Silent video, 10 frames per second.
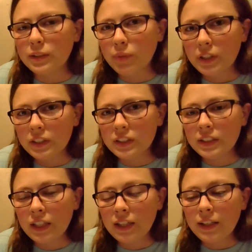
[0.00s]
months,
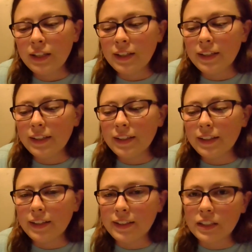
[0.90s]

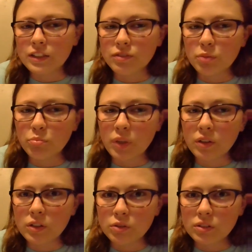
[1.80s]
and that is from birth
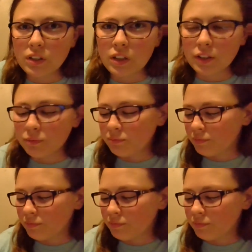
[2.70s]
to slaughter.